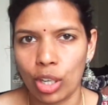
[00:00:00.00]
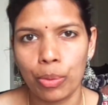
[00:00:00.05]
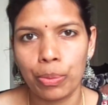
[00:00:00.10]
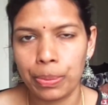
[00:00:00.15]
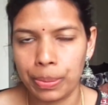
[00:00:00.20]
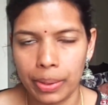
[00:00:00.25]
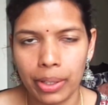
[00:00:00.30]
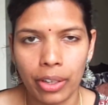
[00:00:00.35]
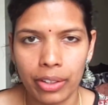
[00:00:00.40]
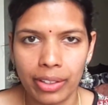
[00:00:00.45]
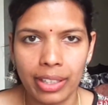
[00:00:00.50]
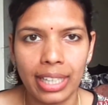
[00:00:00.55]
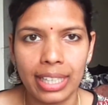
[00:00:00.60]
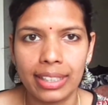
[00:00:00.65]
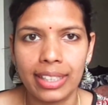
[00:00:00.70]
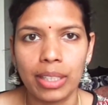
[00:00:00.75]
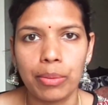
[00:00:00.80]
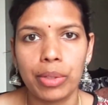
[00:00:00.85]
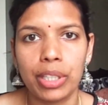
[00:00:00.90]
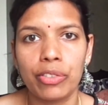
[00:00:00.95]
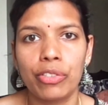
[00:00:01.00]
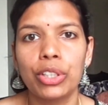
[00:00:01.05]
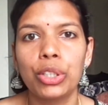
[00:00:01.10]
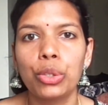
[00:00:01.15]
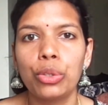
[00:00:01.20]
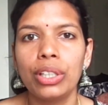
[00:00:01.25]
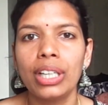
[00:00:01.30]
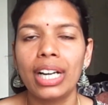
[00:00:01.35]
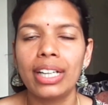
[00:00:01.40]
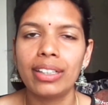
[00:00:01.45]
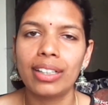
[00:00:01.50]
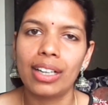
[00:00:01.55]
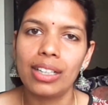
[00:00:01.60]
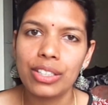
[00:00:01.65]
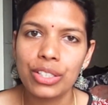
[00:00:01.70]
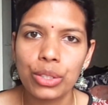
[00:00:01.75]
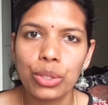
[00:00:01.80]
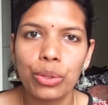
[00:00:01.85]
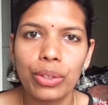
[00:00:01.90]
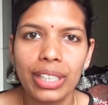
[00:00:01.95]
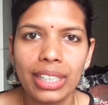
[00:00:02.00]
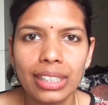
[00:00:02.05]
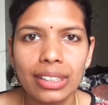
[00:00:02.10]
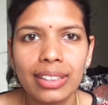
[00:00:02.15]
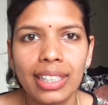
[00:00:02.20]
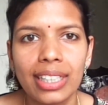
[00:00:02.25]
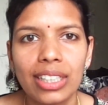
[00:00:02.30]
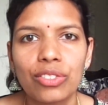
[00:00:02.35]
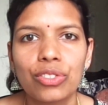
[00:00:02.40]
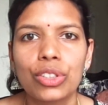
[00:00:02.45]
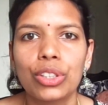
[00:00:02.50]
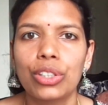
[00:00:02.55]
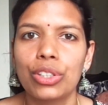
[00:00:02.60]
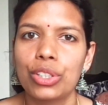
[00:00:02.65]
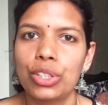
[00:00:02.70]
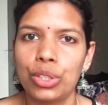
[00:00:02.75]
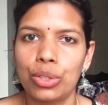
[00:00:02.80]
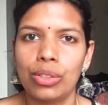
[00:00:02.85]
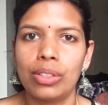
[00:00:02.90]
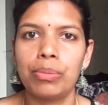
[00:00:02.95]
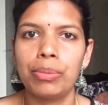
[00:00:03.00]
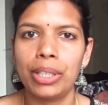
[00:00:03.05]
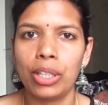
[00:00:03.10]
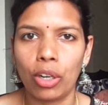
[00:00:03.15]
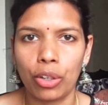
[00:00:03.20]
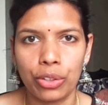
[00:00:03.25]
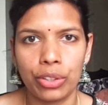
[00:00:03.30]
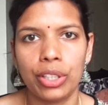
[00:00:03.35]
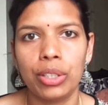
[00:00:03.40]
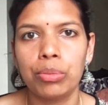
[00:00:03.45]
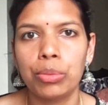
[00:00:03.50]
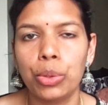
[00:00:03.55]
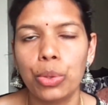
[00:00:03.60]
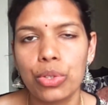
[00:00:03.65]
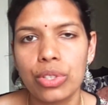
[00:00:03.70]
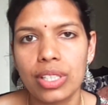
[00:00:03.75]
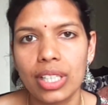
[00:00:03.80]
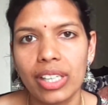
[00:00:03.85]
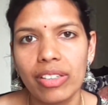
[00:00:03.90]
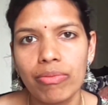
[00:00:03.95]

order anything. But if there are 3 adults going, then of course you will be ordering more stuff,